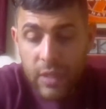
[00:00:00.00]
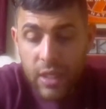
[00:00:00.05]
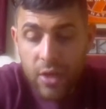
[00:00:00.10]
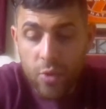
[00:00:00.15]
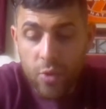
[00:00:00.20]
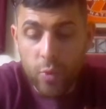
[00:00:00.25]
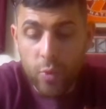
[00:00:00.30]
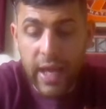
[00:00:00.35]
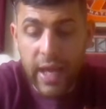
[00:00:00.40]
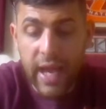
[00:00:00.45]

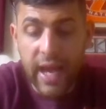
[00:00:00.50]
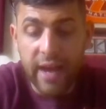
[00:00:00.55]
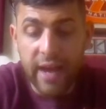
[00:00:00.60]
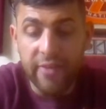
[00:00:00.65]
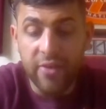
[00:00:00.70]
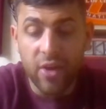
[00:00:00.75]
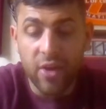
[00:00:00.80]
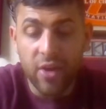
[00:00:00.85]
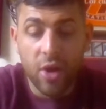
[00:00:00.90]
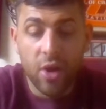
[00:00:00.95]
We
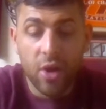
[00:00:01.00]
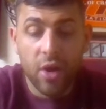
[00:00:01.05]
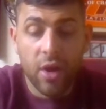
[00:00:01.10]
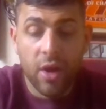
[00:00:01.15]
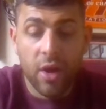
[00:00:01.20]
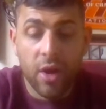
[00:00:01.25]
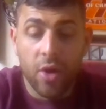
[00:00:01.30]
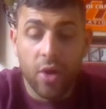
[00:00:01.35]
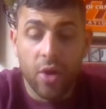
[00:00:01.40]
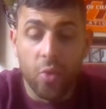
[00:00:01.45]
have
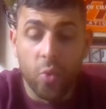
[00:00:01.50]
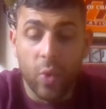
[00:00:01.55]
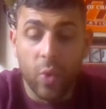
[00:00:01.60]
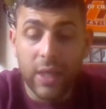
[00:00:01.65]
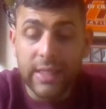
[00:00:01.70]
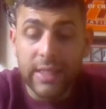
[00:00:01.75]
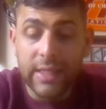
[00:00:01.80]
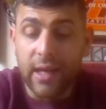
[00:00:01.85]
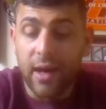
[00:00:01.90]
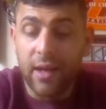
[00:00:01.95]

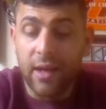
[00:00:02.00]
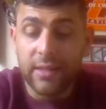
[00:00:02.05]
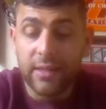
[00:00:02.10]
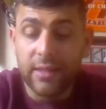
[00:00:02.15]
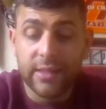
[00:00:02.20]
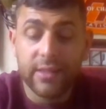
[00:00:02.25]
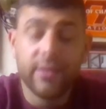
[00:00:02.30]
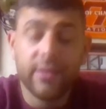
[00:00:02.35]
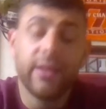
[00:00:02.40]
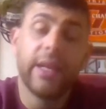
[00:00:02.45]

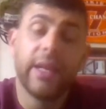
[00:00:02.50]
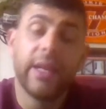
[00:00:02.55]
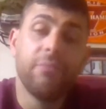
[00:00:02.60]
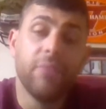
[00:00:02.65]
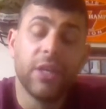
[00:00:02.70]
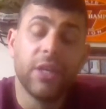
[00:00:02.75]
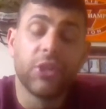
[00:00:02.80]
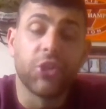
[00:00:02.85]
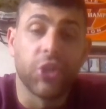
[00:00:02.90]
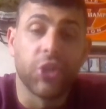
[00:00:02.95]
Wisconsin and
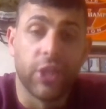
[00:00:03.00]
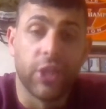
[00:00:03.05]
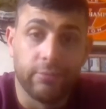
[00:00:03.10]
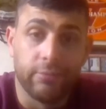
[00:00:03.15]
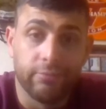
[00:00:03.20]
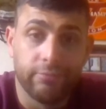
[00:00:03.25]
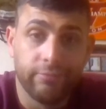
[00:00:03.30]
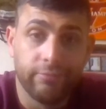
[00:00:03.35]
Michigan.